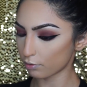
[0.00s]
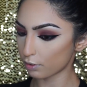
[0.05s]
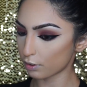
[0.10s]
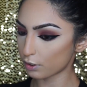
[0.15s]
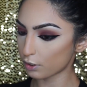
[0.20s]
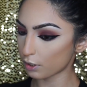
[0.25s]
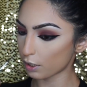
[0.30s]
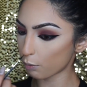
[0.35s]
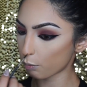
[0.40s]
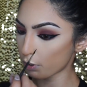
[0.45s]

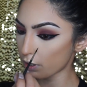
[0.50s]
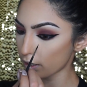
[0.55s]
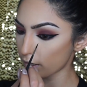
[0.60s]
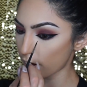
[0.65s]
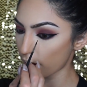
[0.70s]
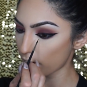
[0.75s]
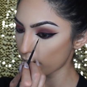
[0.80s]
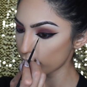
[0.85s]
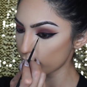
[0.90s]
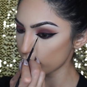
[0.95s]
So then what I
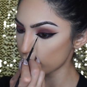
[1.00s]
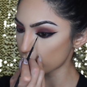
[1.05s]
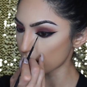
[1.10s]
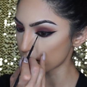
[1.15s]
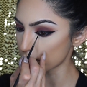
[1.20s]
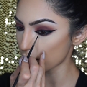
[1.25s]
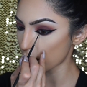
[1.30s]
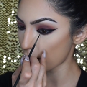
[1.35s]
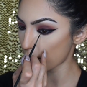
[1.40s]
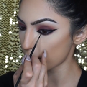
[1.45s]
kind of do
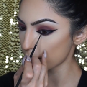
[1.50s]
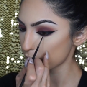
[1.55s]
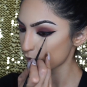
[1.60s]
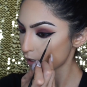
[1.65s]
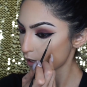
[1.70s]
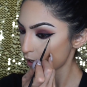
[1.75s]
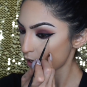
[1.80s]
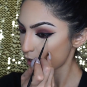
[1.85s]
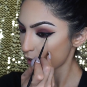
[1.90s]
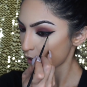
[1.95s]
sometimes
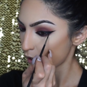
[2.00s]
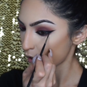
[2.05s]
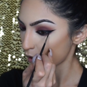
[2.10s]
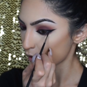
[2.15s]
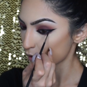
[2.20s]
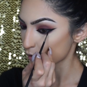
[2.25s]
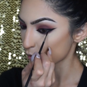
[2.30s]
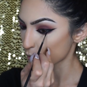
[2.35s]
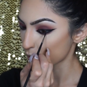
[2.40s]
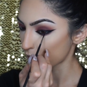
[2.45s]

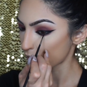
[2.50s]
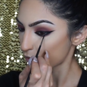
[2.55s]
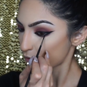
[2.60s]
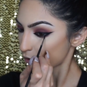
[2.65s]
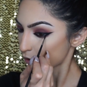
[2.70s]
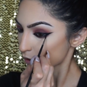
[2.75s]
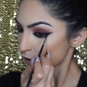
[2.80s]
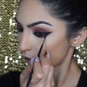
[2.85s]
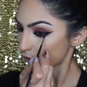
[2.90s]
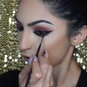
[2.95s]
is whatever
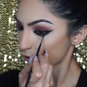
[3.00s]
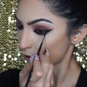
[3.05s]
is left